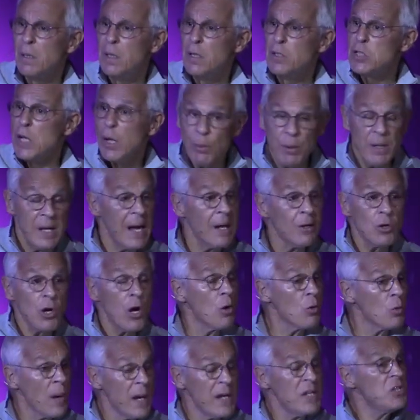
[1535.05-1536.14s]
Shall we not call
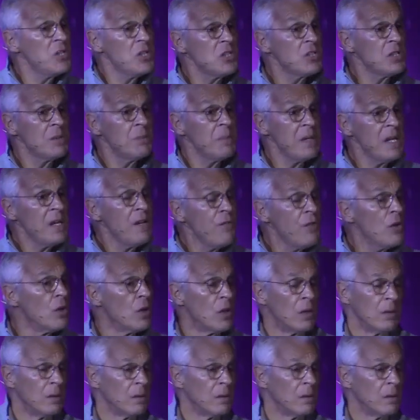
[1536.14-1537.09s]
racism evil?